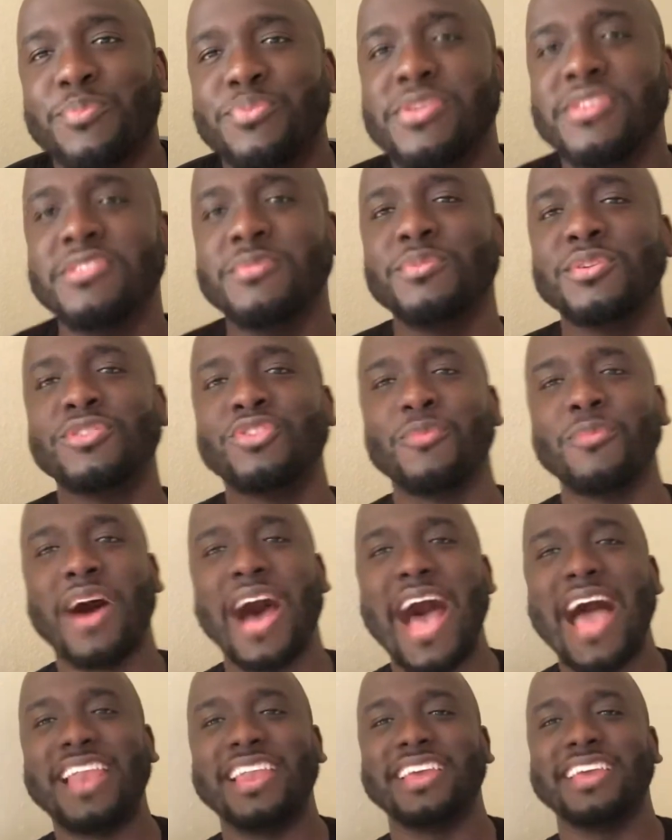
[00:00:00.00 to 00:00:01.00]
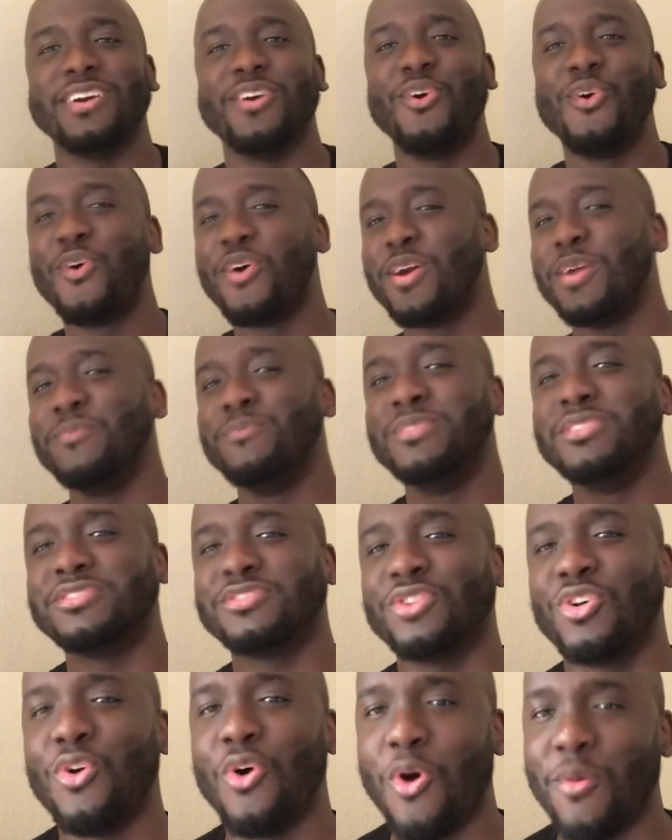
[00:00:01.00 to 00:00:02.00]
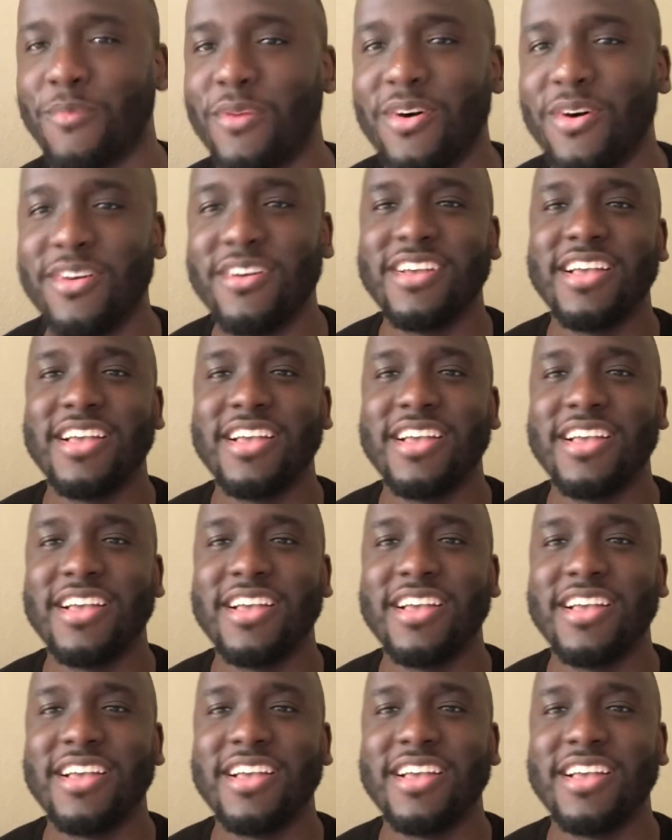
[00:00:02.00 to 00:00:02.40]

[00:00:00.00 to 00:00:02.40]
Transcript: Principal Tobhale or Mr. Homo.